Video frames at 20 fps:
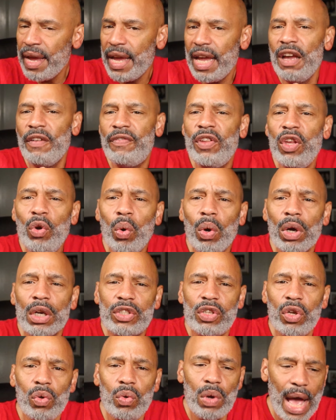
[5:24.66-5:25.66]
If you were
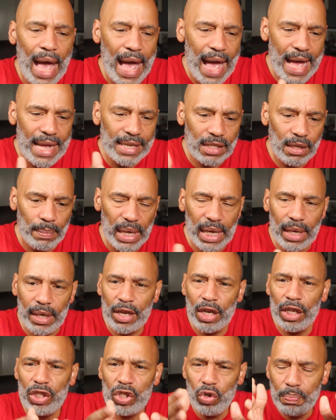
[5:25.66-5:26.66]
to ask me,
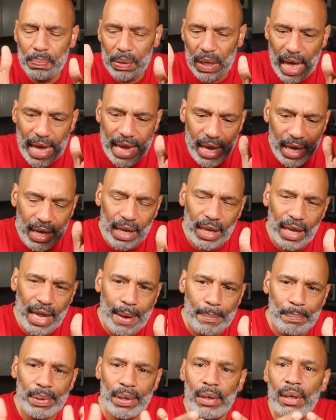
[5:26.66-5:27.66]
could you play a
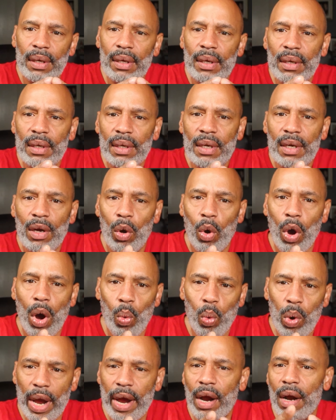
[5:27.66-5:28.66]
clip
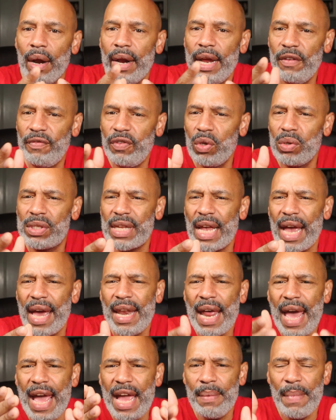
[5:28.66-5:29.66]
where if you
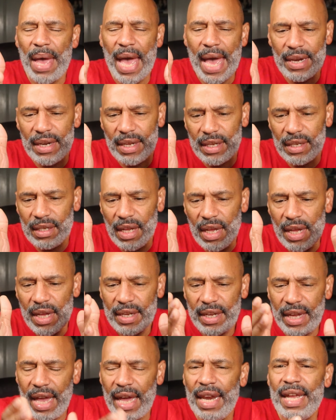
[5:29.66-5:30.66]
said, hey, man,
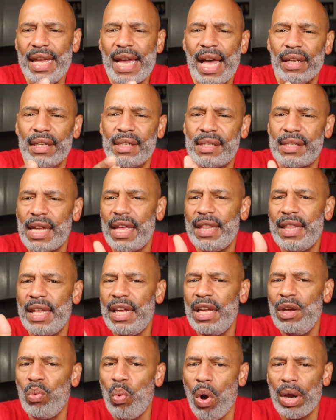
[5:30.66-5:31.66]
Kenny Ellis said that
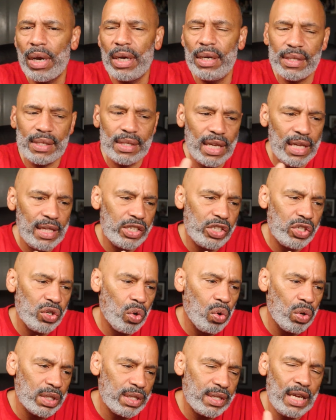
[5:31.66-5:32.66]
he wanted to see the
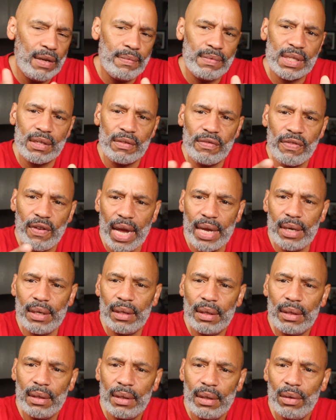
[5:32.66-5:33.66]
Shakur Stevenson fight
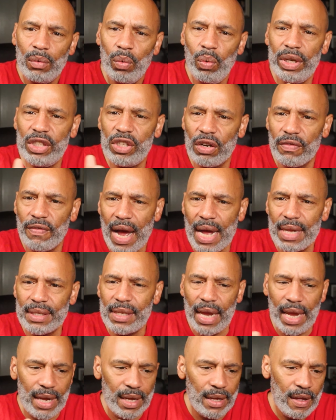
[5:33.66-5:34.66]
with
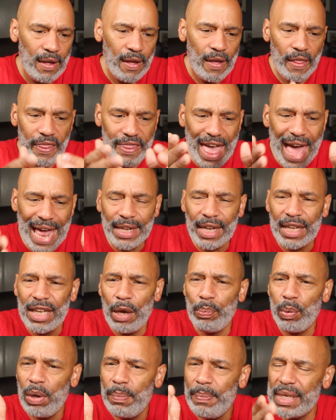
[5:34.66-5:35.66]
Gervonta, that
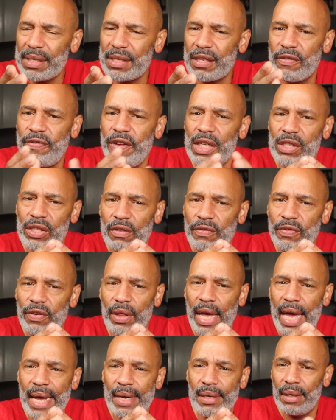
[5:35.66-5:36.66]
clip would be sufficient for
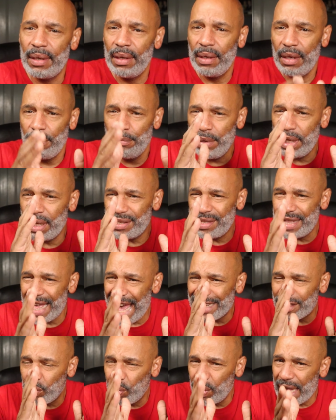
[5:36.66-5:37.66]
that, because
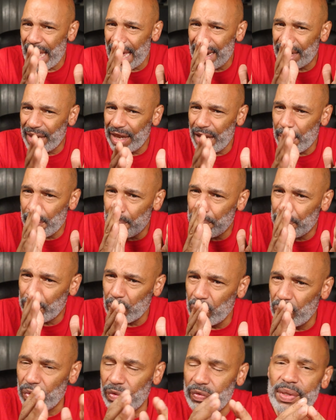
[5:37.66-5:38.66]
that's what that clip
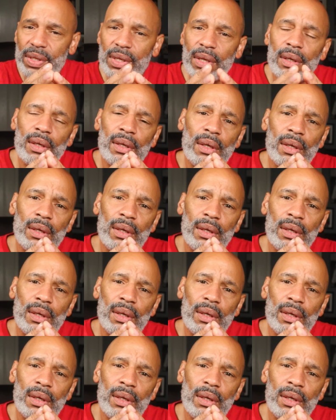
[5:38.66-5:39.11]
proves.